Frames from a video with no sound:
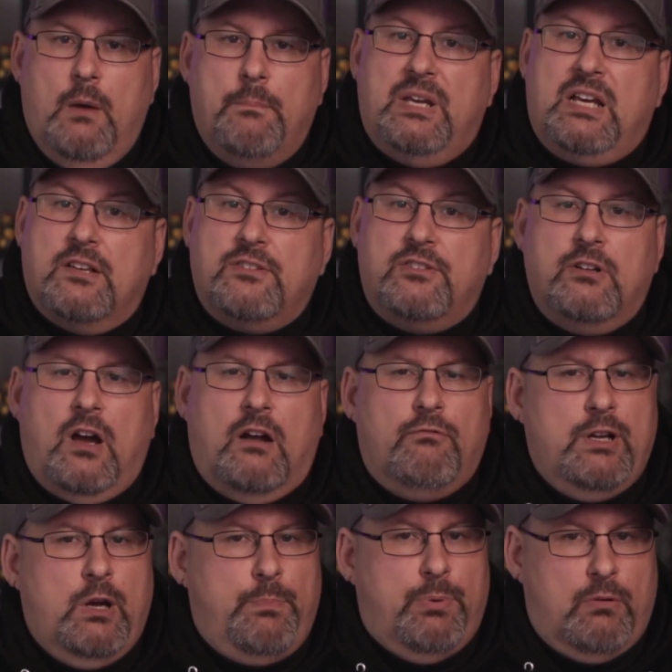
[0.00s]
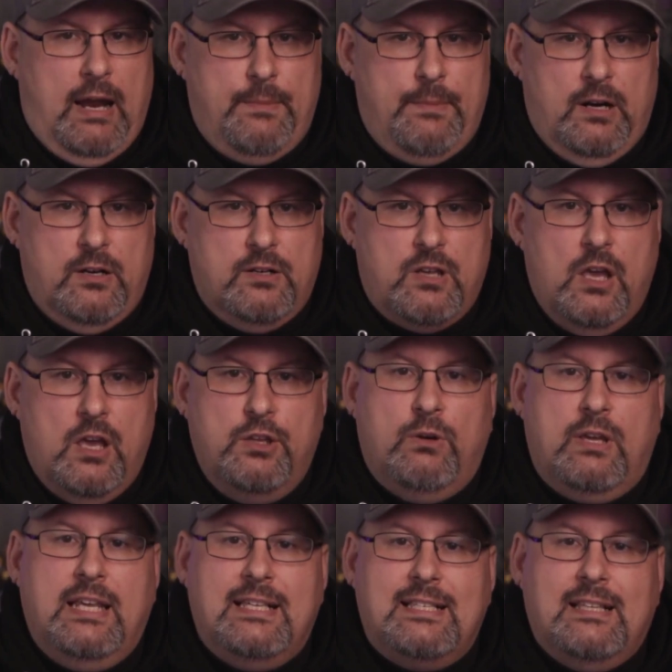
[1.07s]
Because they're not real parameters, you
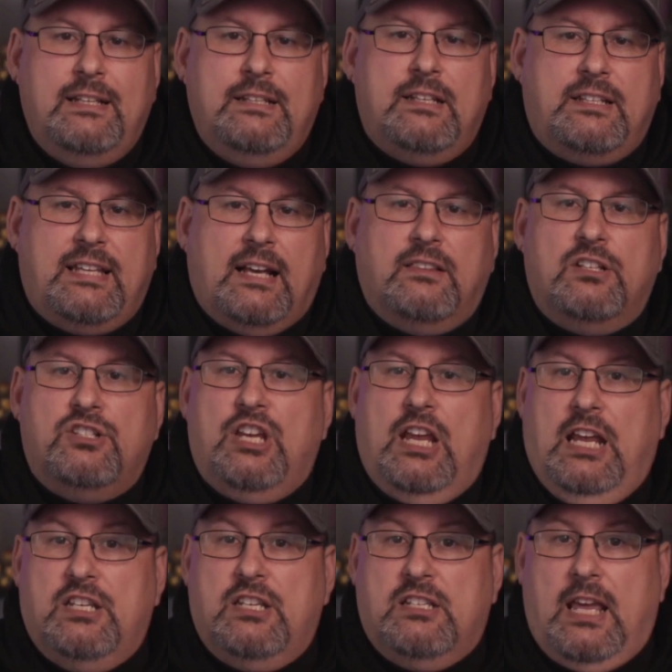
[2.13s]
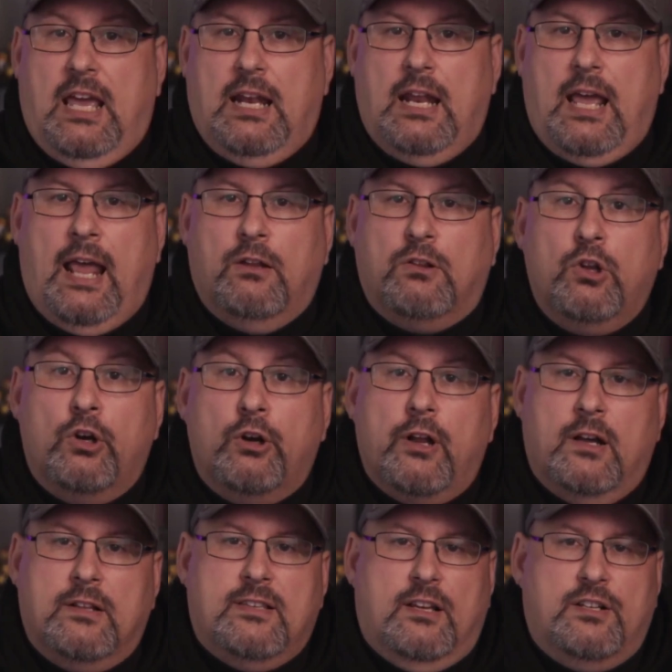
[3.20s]
can easily detect the change state and
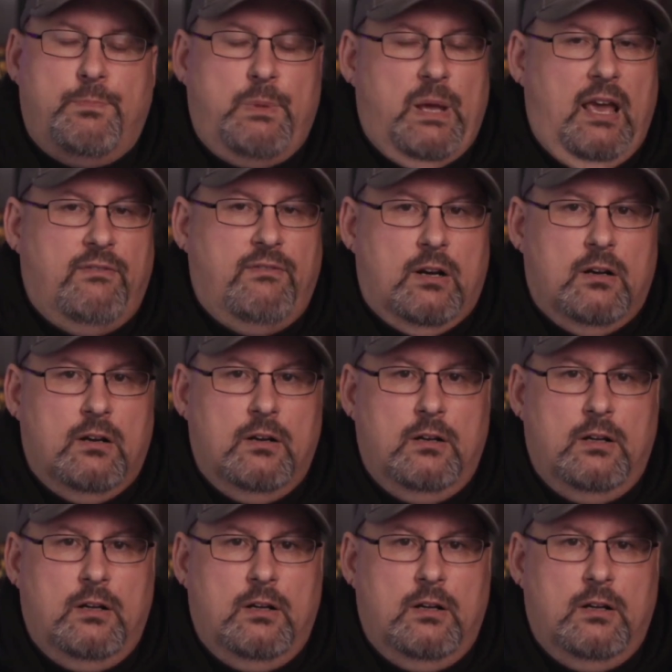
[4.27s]
alert on such behavior.